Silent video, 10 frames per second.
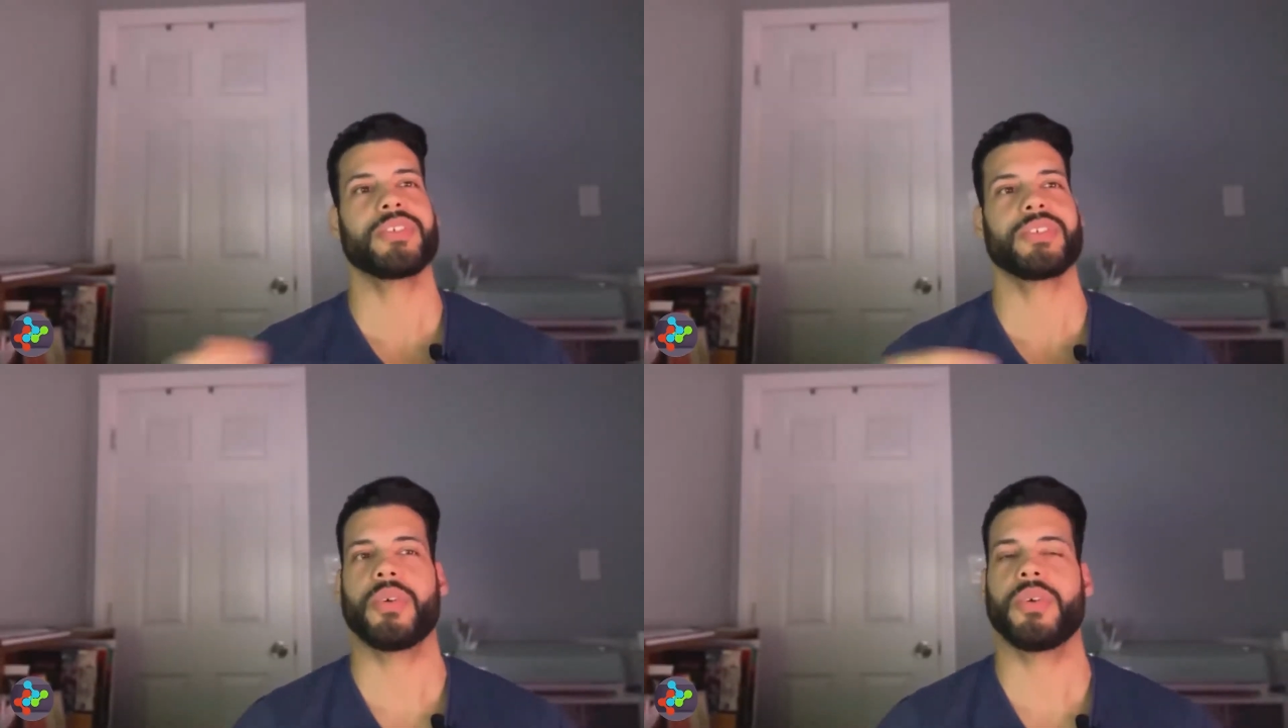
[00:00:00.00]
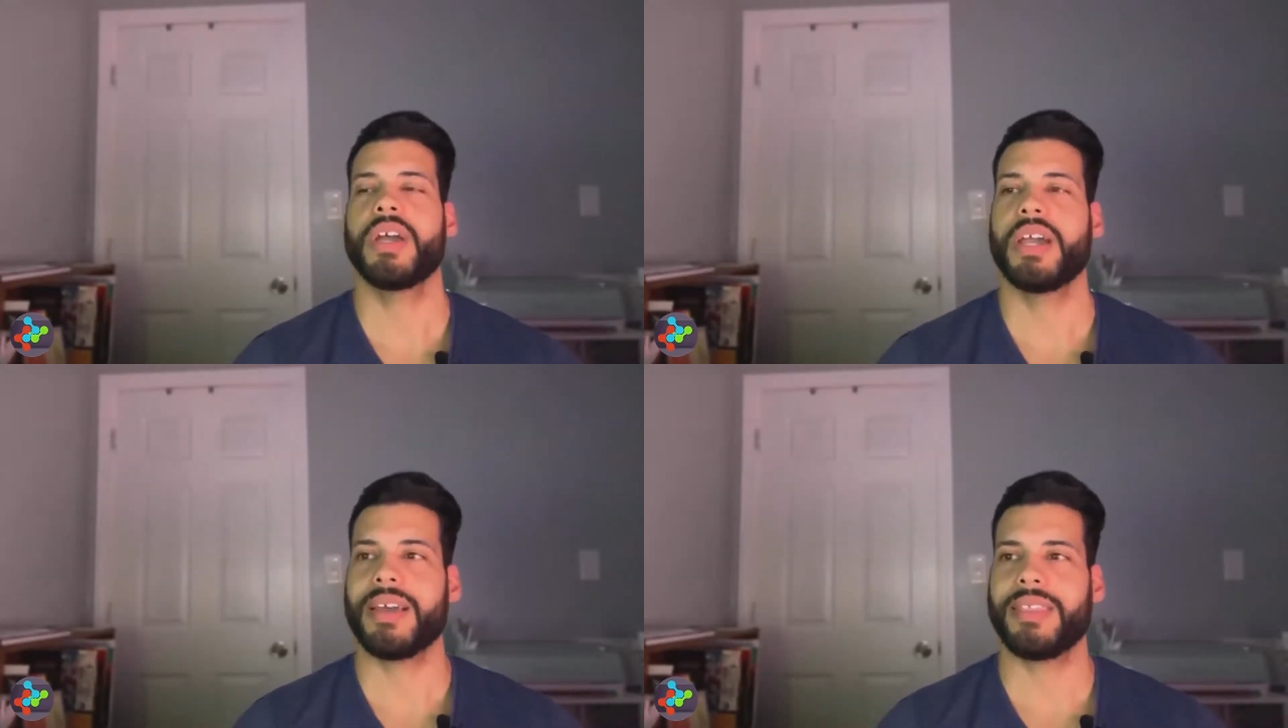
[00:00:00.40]
So
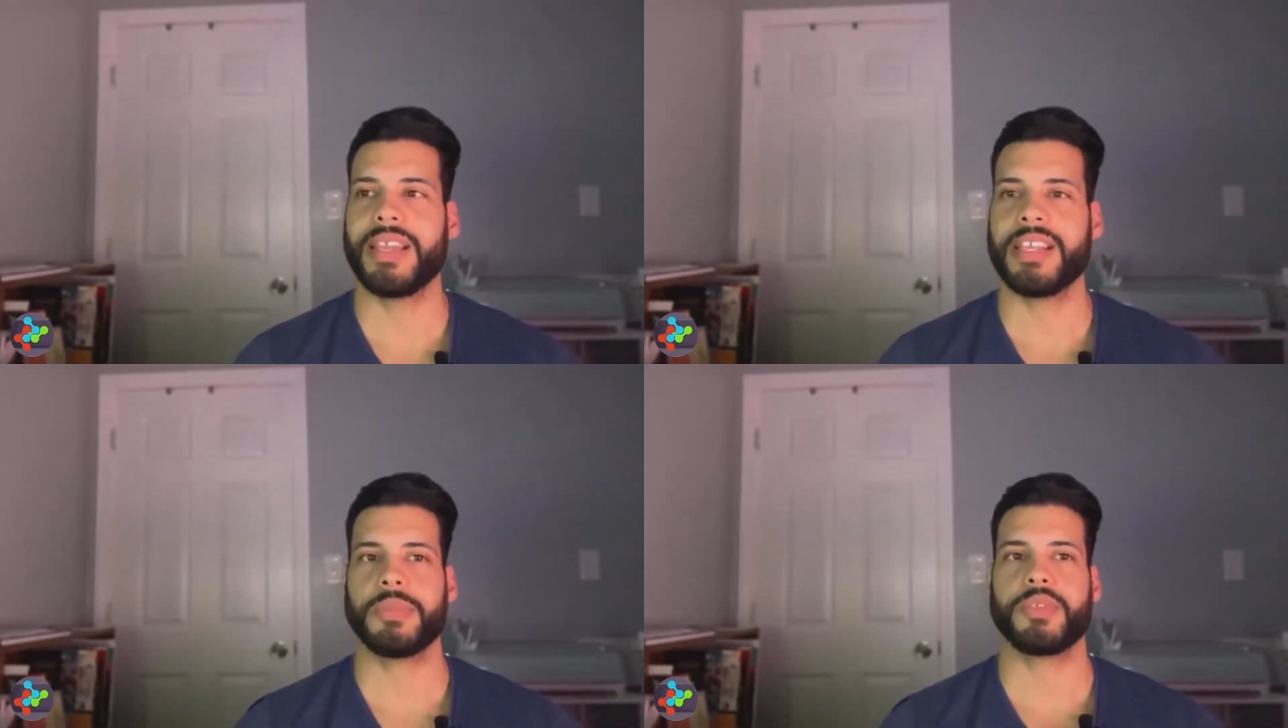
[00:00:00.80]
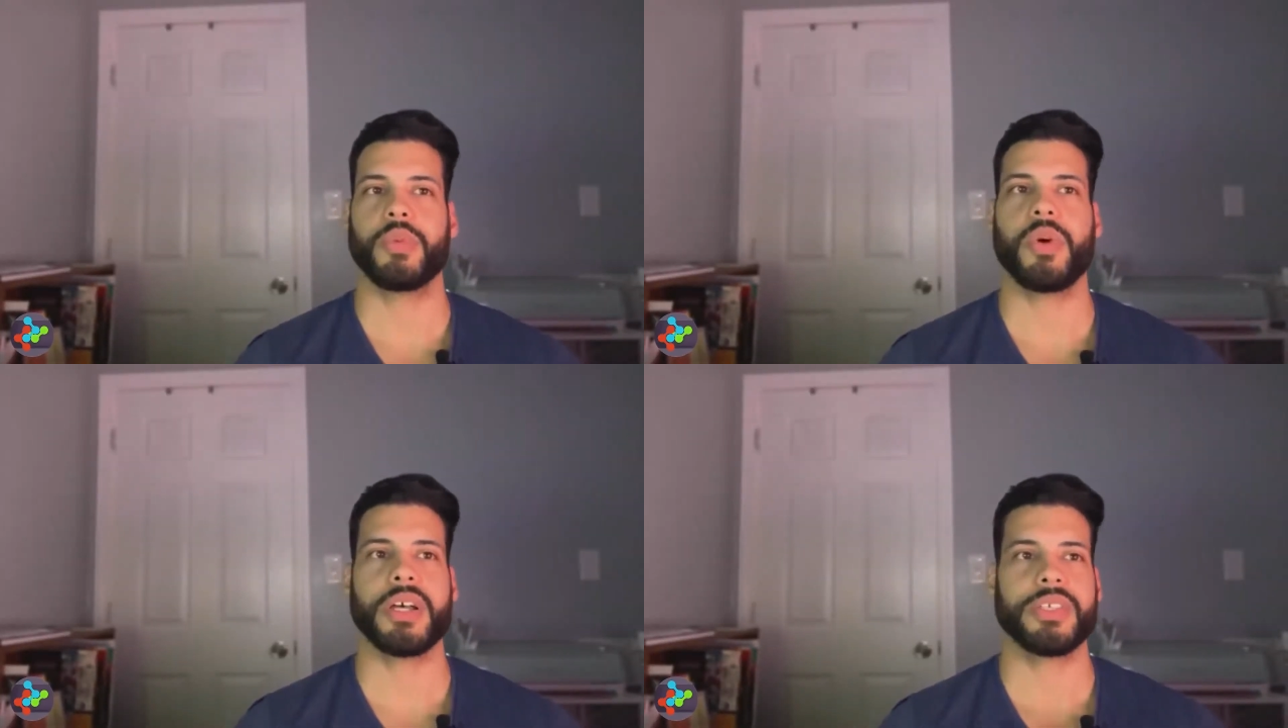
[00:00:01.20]
I think it's up
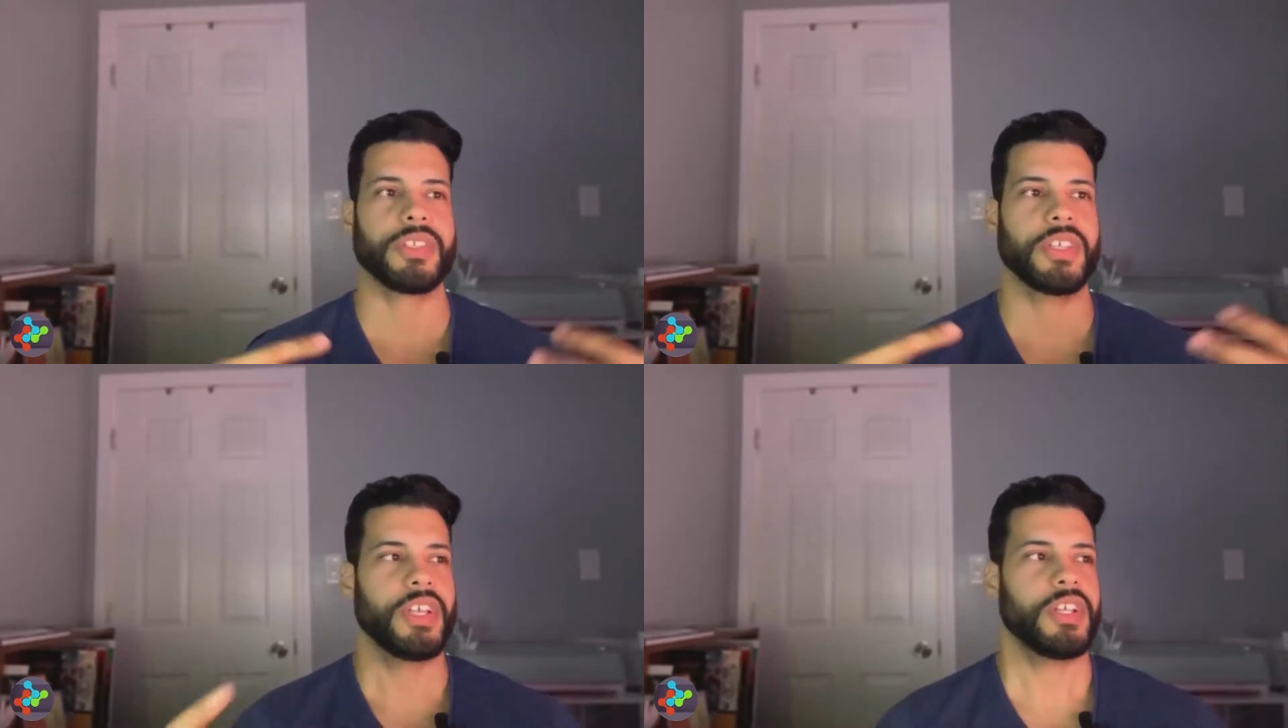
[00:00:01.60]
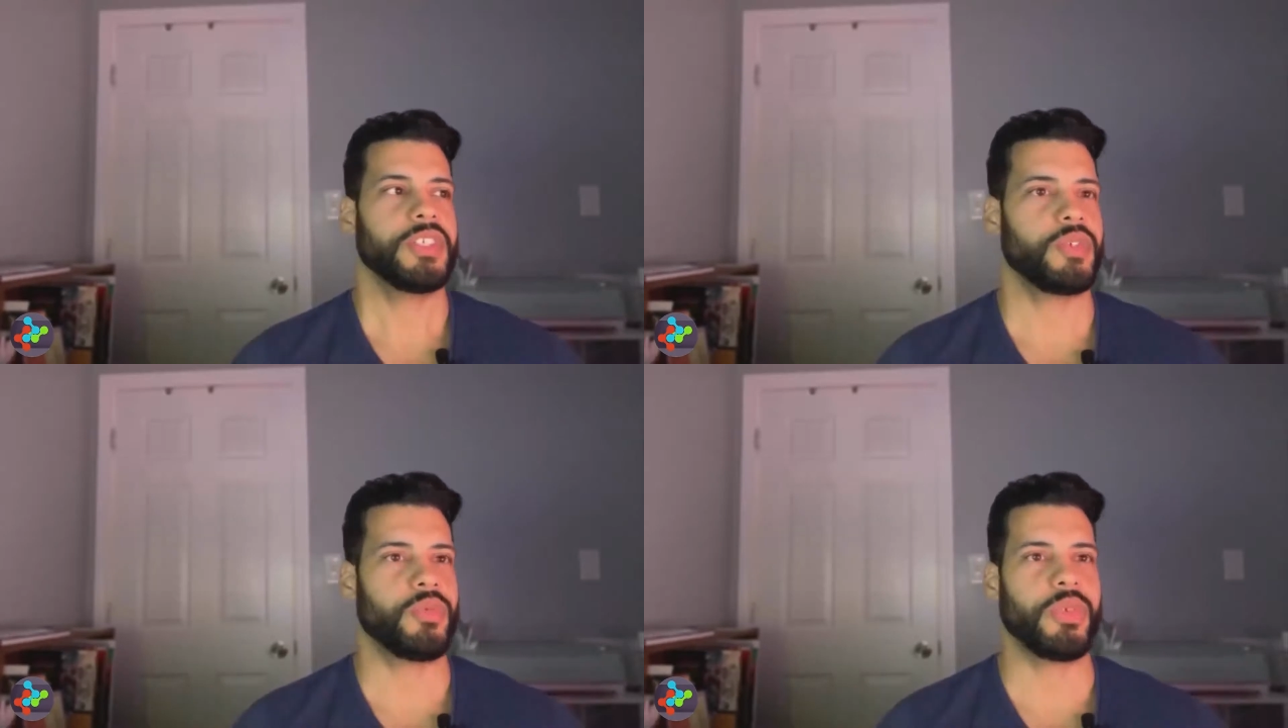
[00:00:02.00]
to us
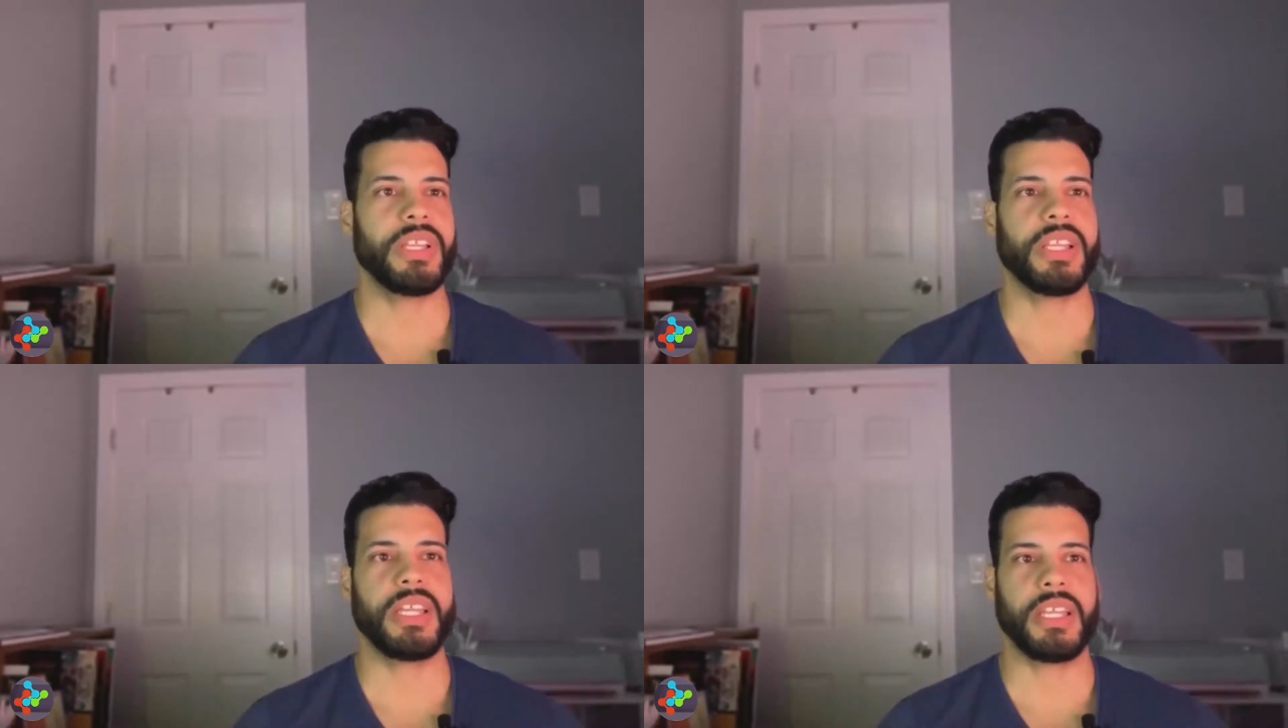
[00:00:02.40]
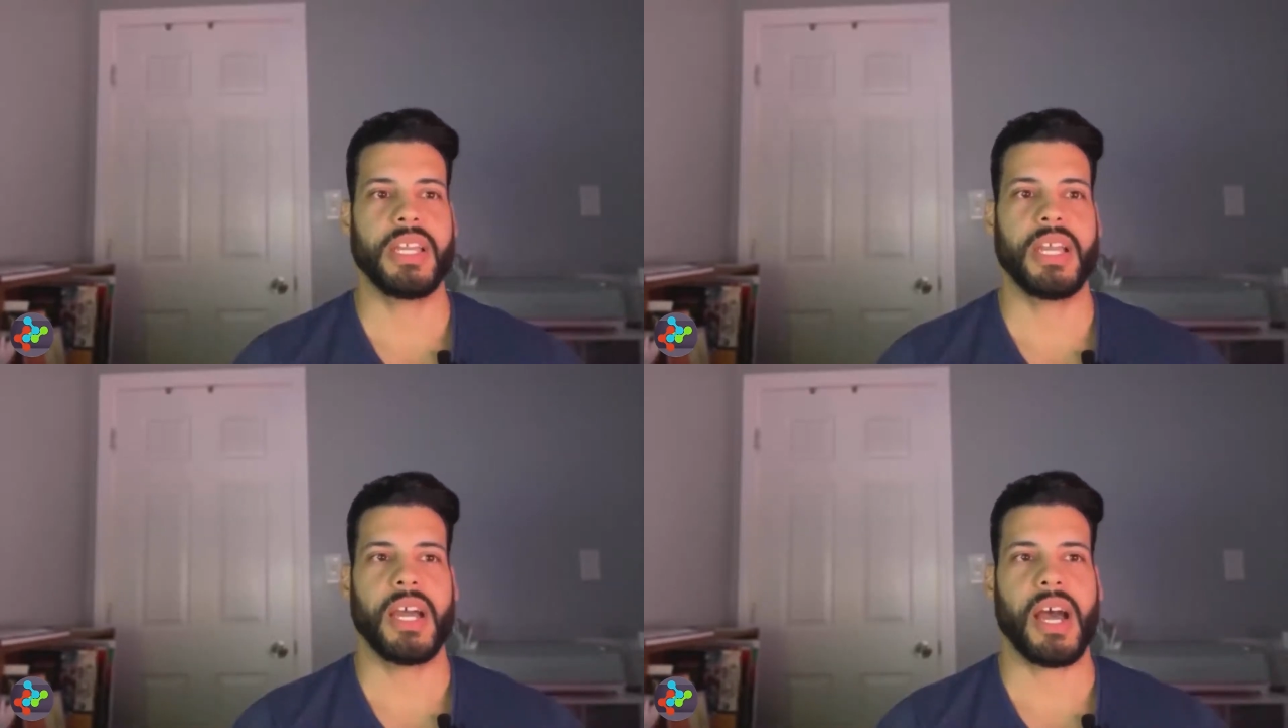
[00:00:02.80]
to really